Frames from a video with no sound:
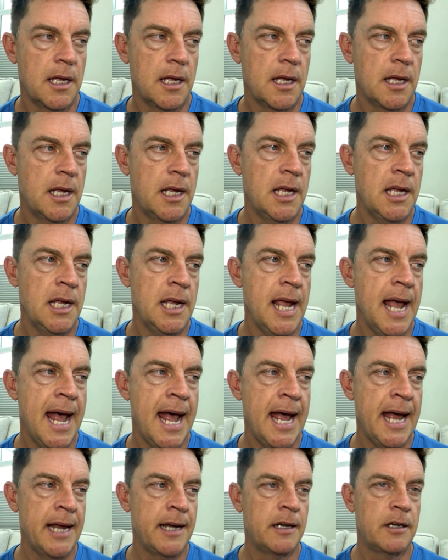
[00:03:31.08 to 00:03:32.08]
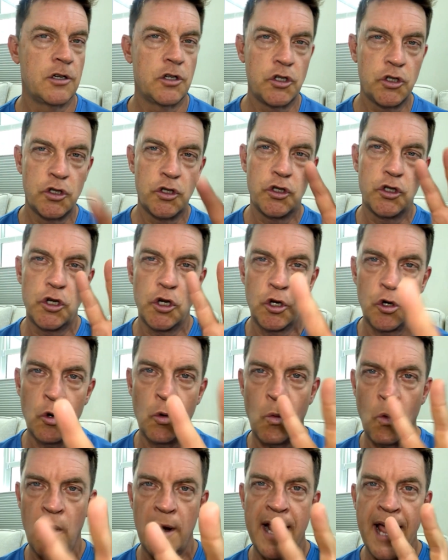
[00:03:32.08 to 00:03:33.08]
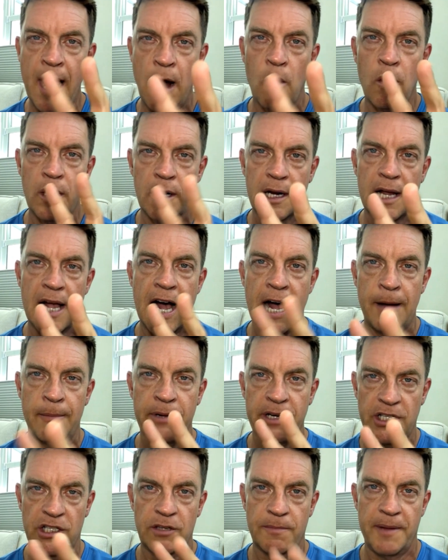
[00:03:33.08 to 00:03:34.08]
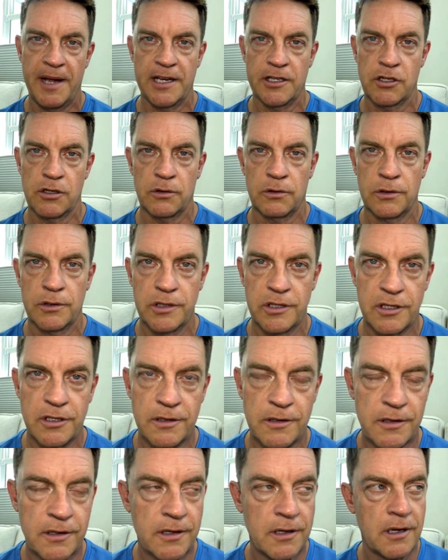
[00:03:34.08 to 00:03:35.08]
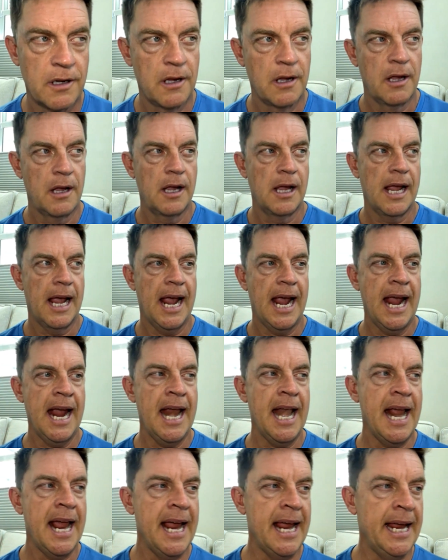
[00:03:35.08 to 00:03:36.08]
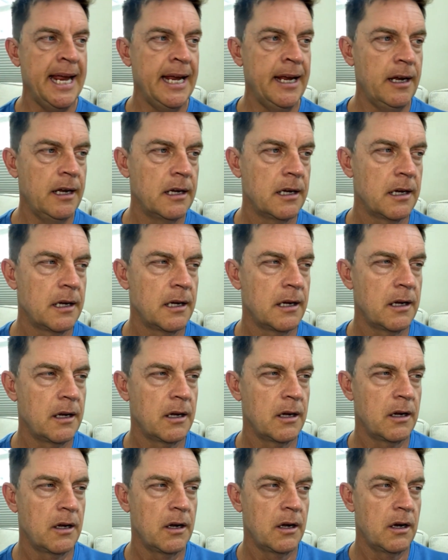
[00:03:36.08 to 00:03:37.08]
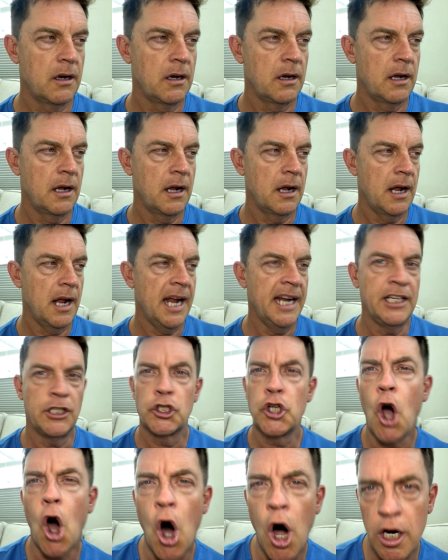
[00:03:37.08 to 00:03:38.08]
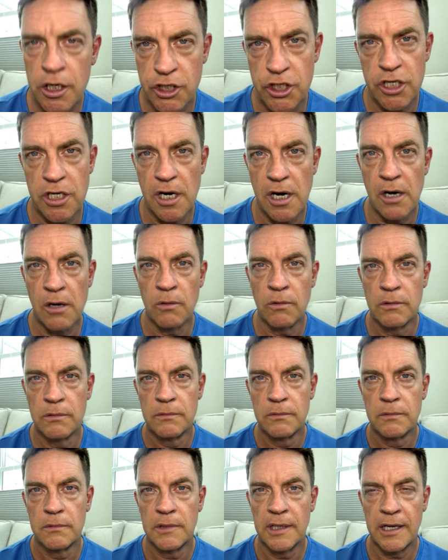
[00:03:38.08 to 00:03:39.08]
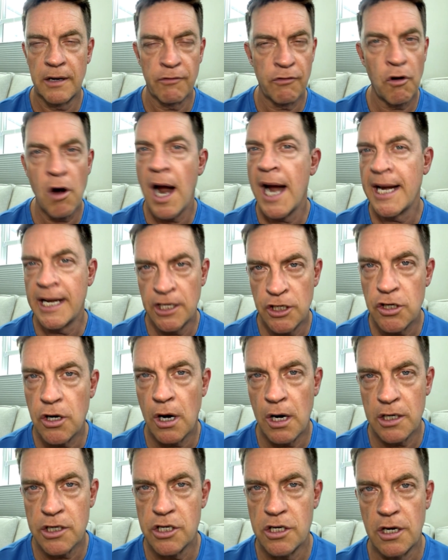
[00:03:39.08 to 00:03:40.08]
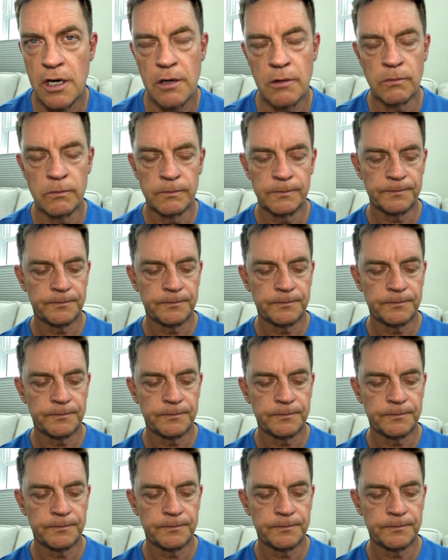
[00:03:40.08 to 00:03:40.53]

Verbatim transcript: he had 2 one-hour comedy specials and a talk show, like a variety talk show.